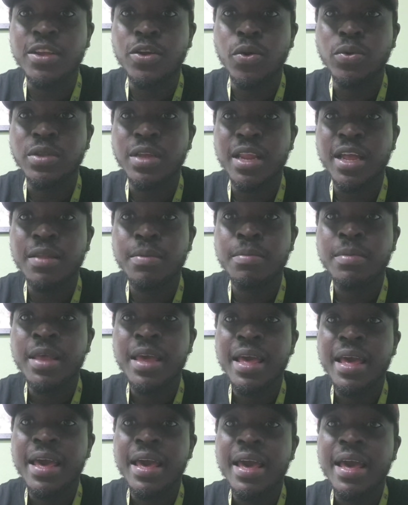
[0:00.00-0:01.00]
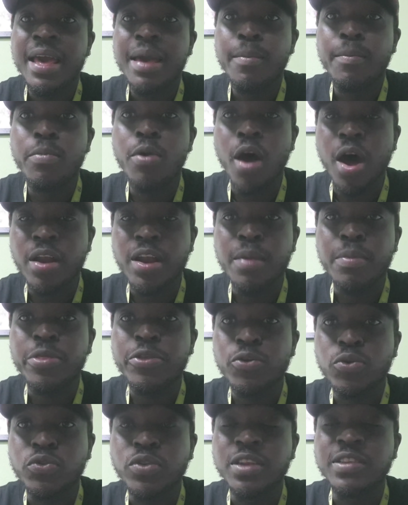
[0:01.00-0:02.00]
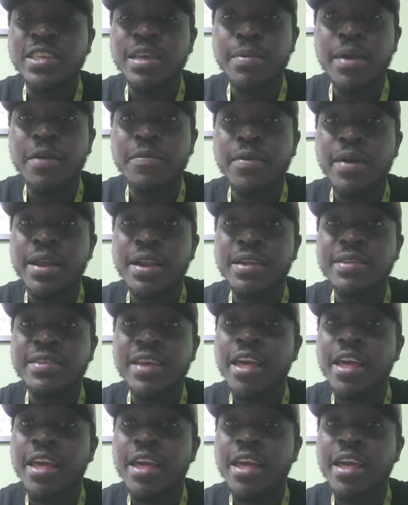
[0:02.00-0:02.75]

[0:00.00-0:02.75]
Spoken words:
encounter that brought them through to the semi-finals,